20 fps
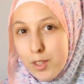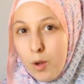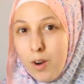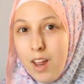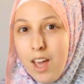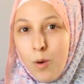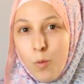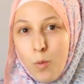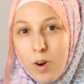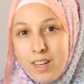zone,
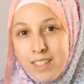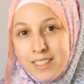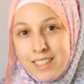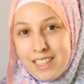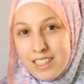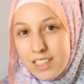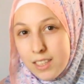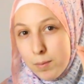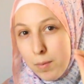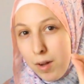and what is
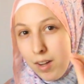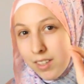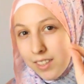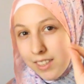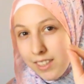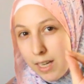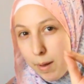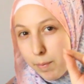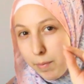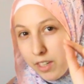that small
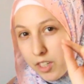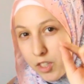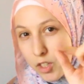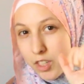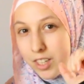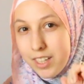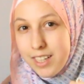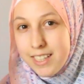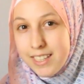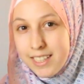step that
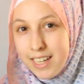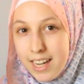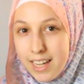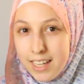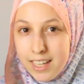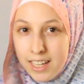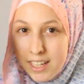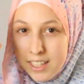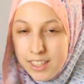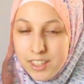you're going to
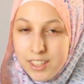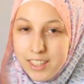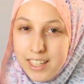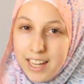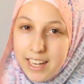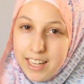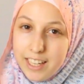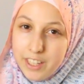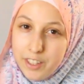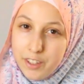take to
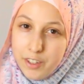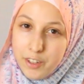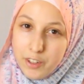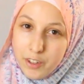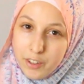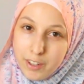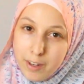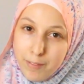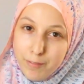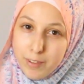get it into
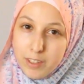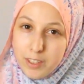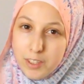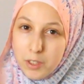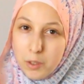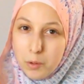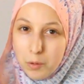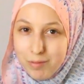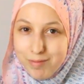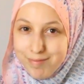your comfort
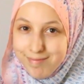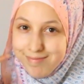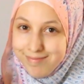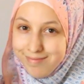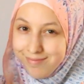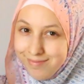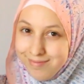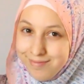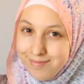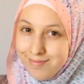zone?
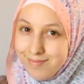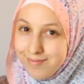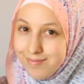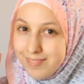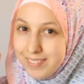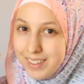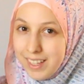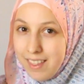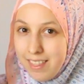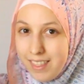
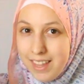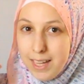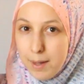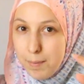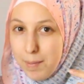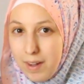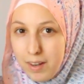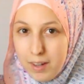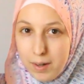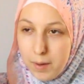Think
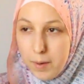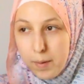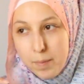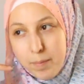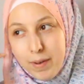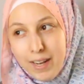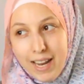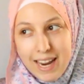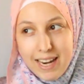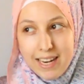about it.
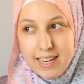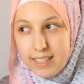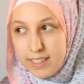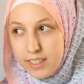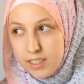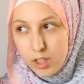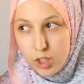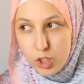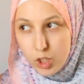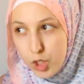Plan
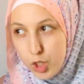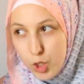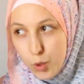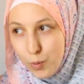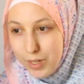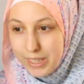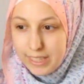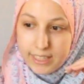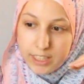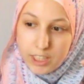it.
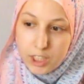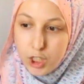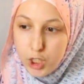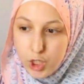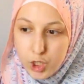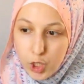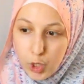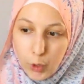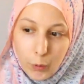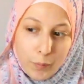Do it,
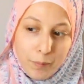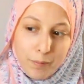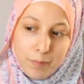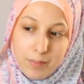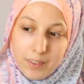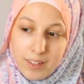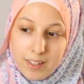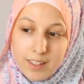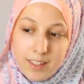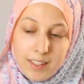
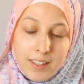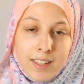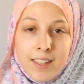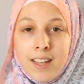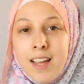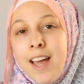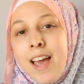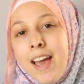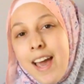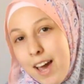
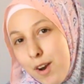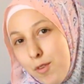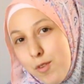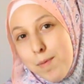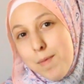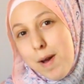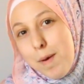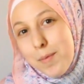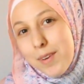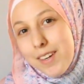And
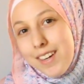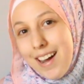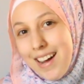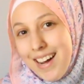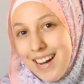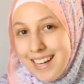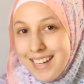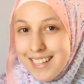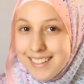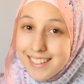remember,
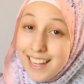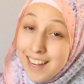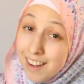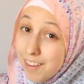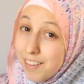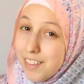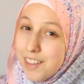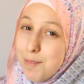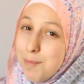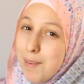guys, a
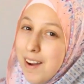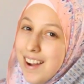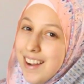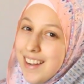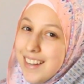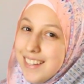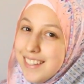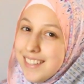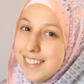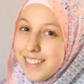healthy
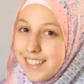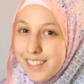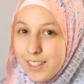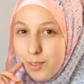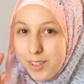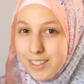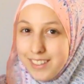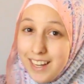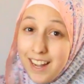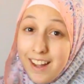mind
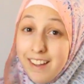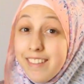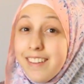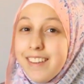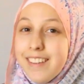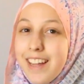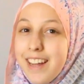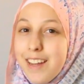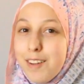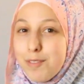equals a
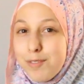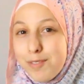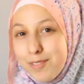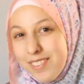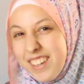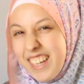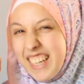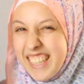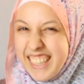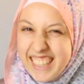healthy life.
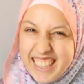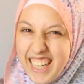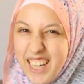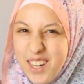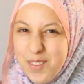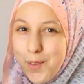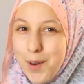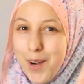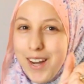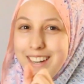
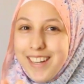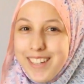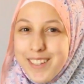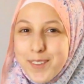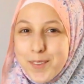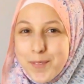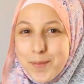Assalamu